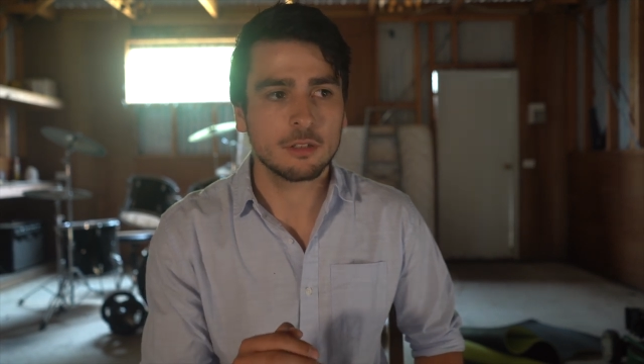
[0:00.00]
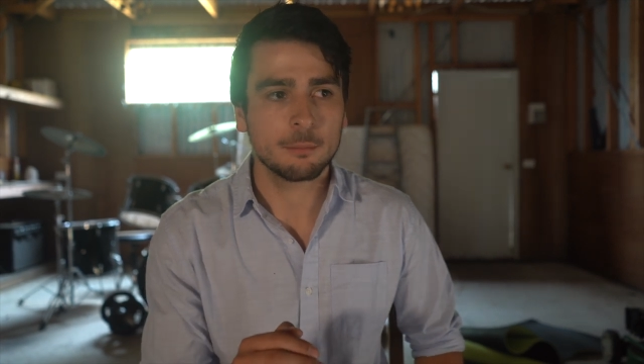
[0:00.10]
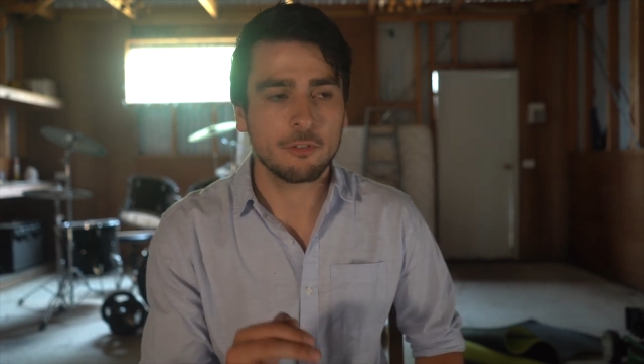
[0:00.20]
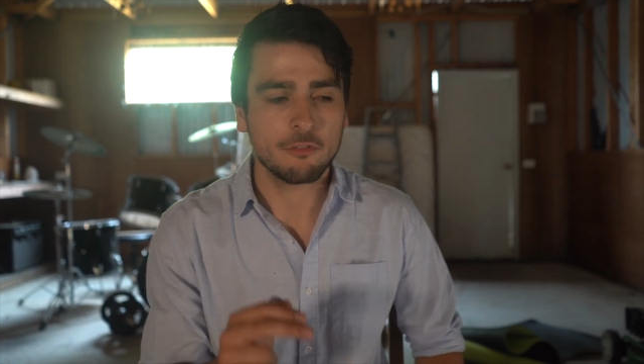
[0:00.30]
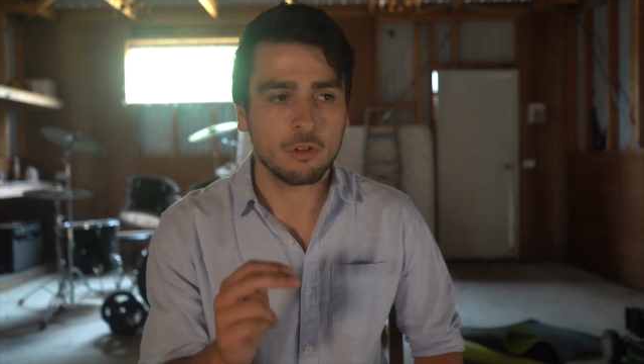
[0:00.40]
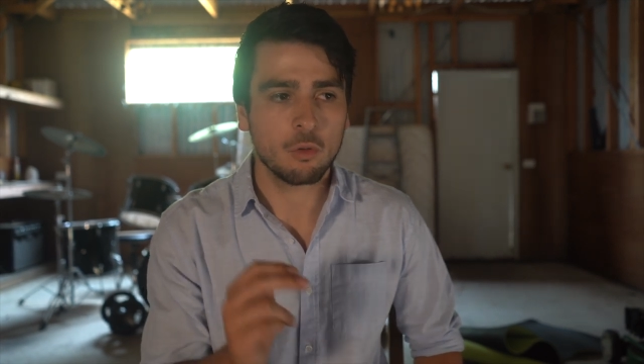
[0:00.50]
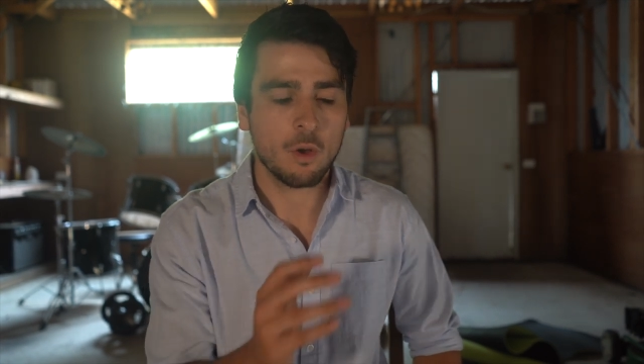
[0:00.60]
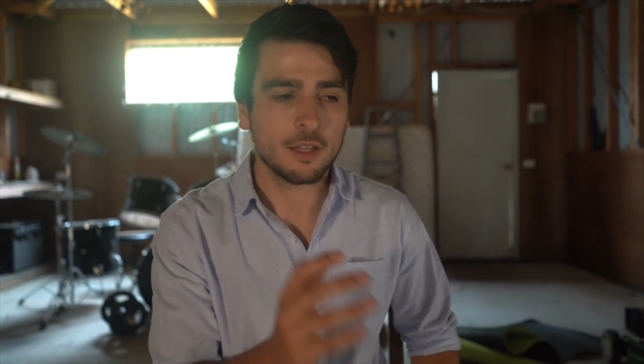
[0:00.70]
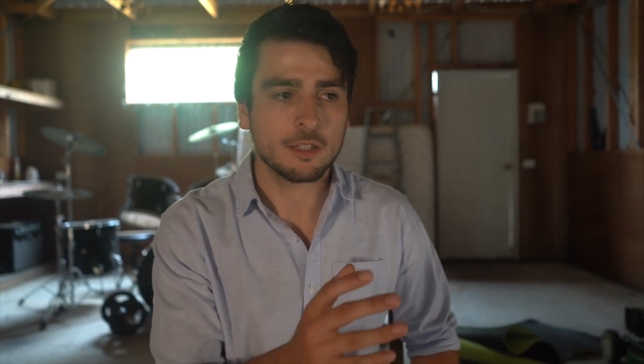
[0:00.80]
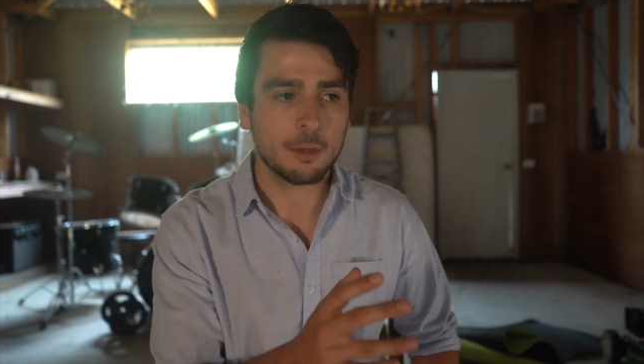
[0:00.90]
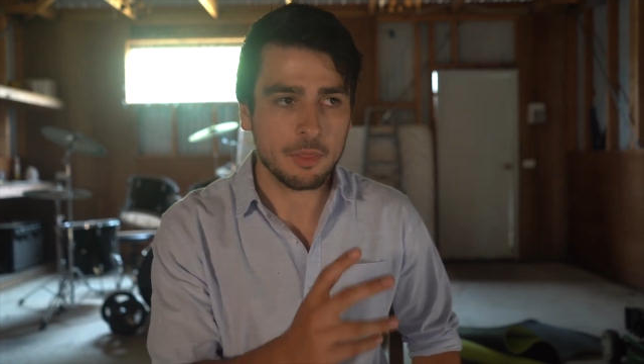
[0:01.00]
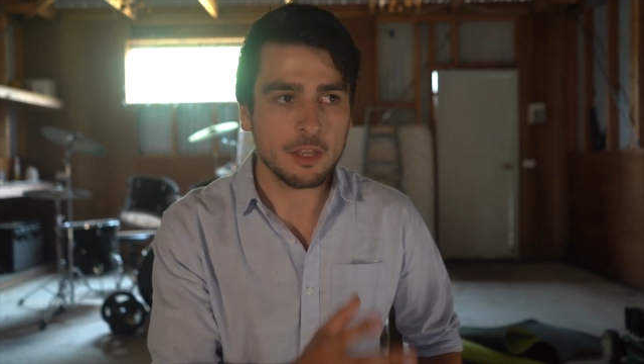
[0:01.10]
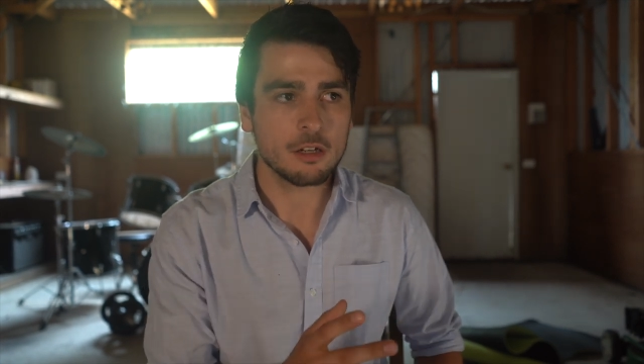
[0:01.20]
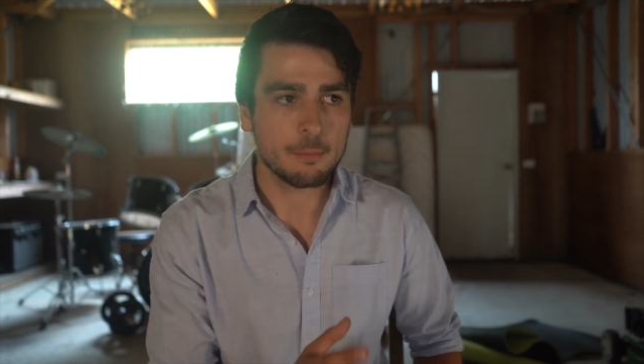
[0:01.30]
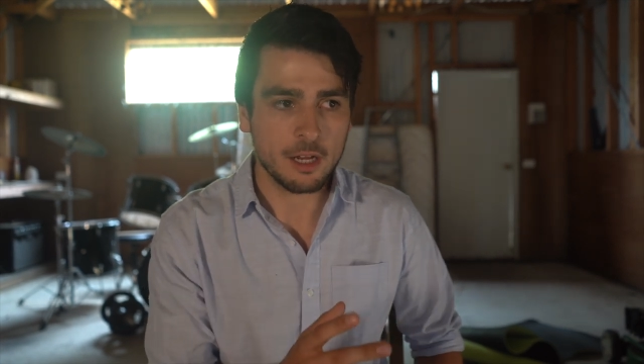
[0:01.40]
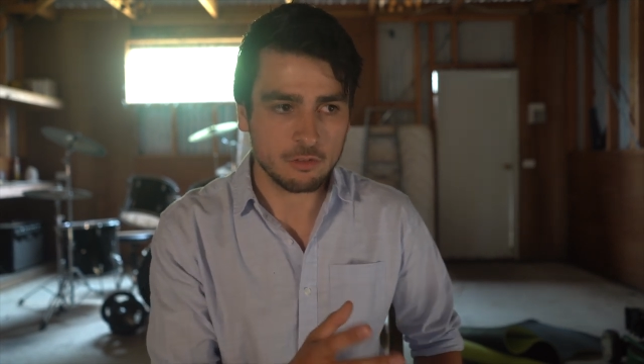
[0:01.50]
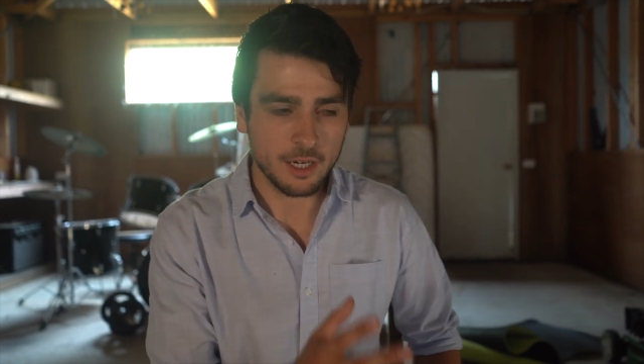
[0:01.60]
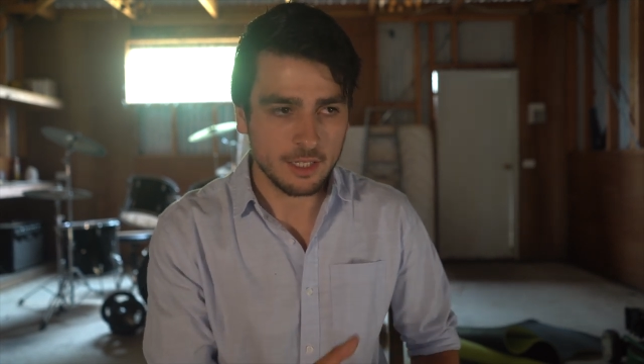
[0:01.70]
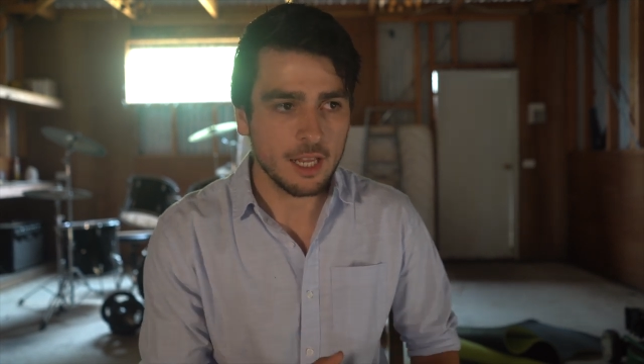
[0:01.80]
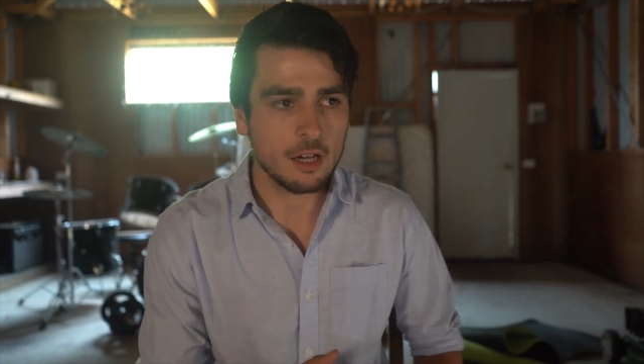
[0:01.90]
But for the one that I'm thinking about
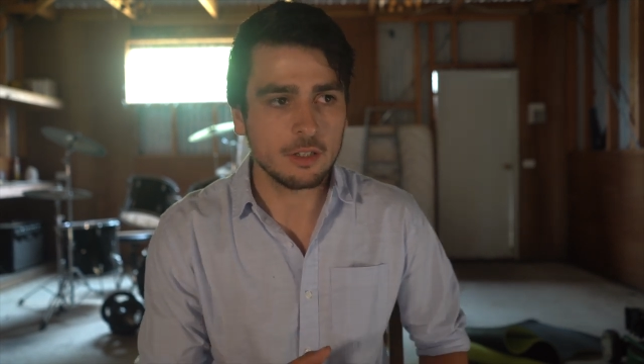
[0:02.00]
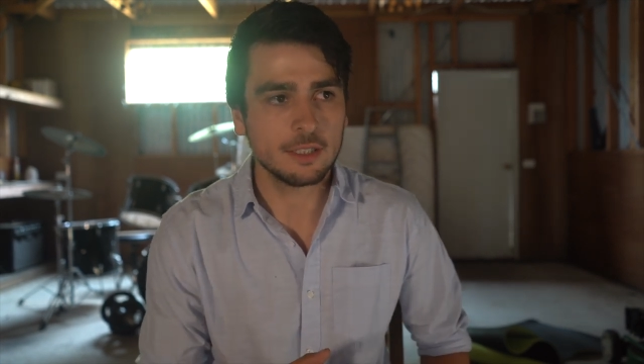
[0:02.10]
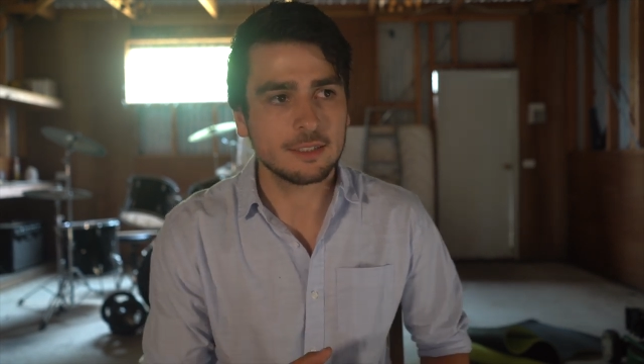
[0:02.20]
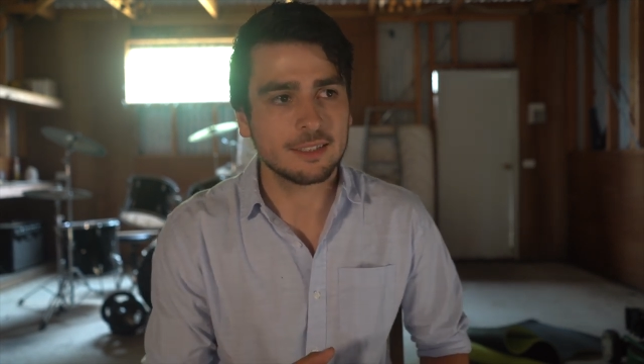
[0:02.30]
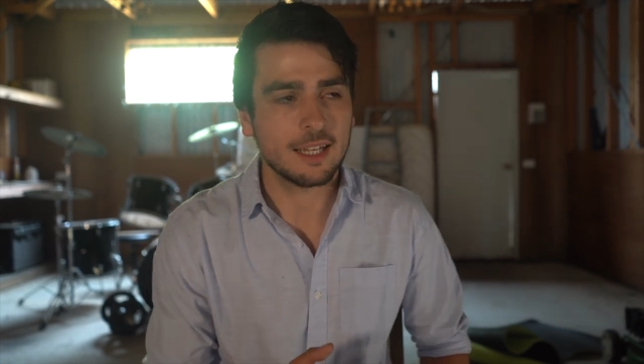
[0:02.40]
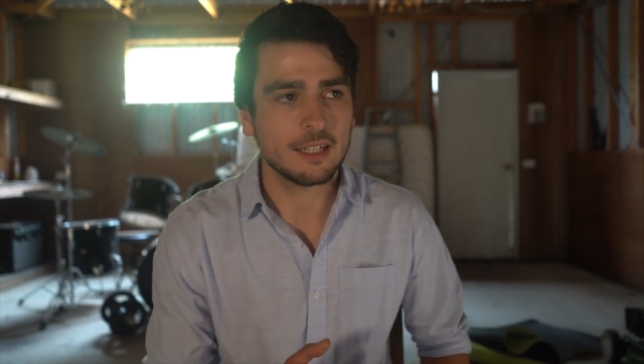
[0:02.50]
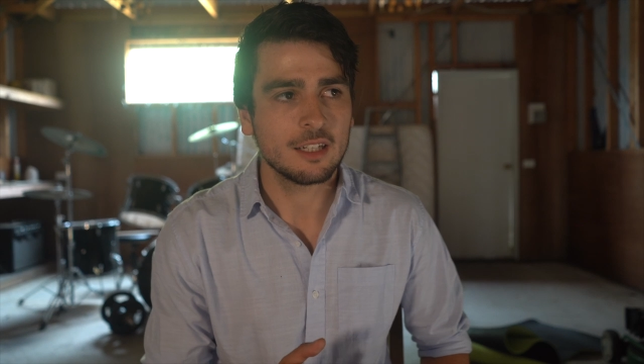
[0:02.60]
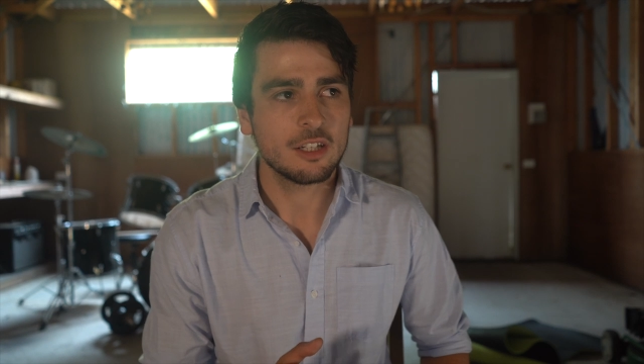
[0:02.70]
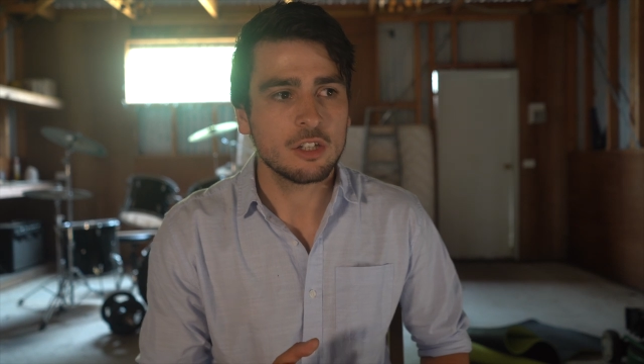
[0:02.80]
right now is that